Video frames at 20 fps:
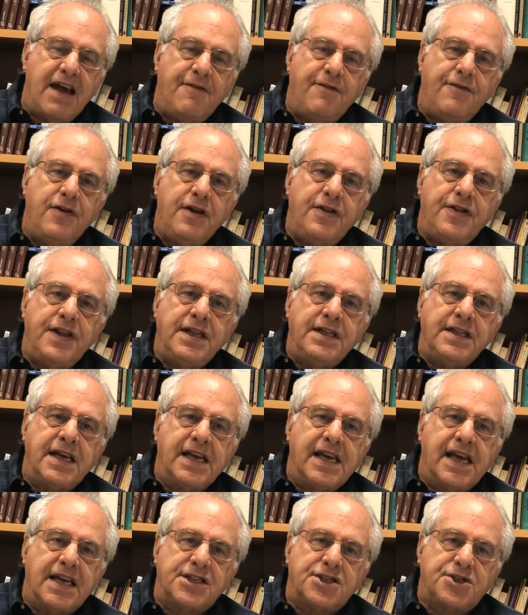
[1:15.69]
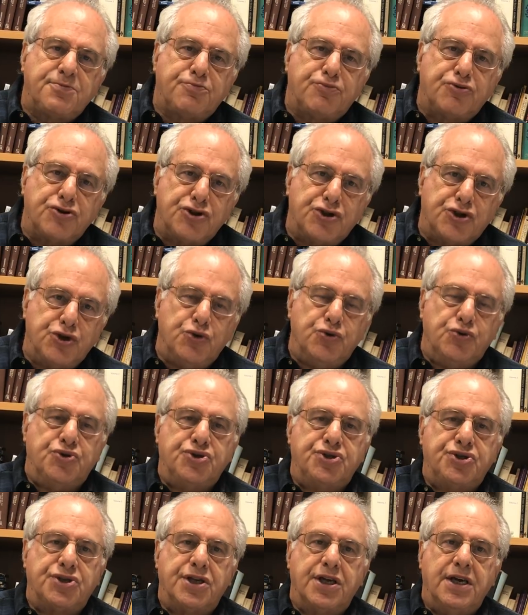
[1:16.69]
everything that gets
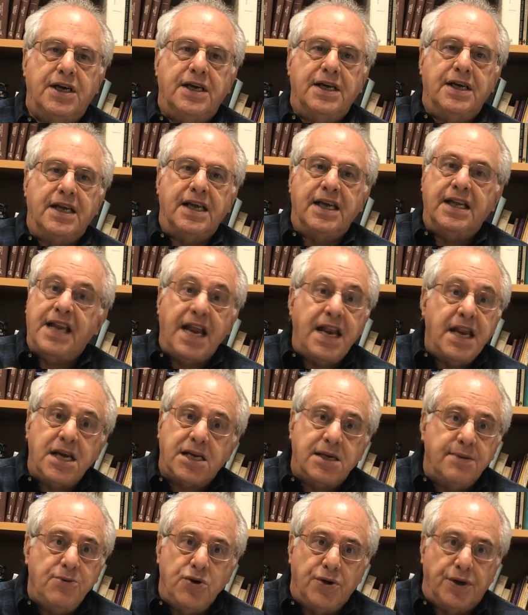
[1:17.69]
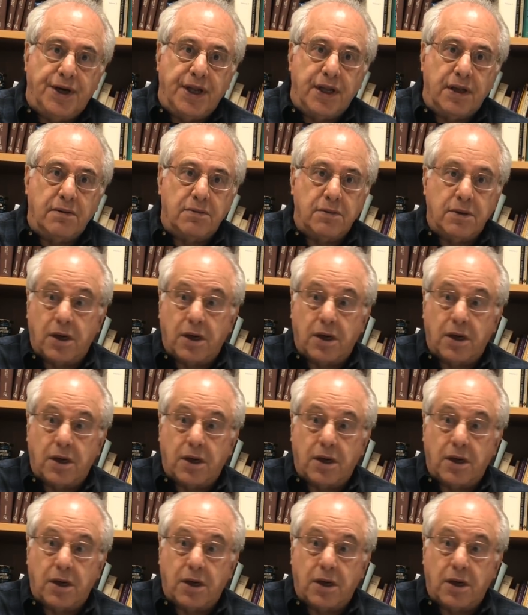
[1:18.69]
produced in any community,